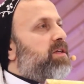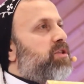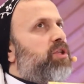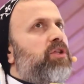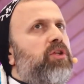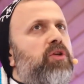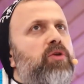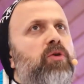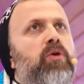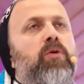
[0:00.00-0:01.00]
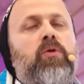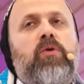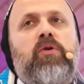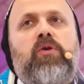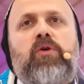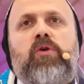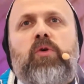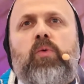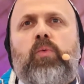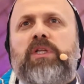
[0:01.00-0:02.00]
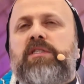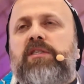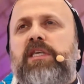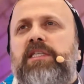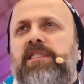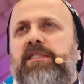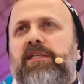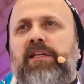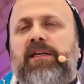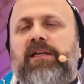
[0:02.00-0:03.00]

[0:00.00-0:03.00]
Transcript: She didn't know what's this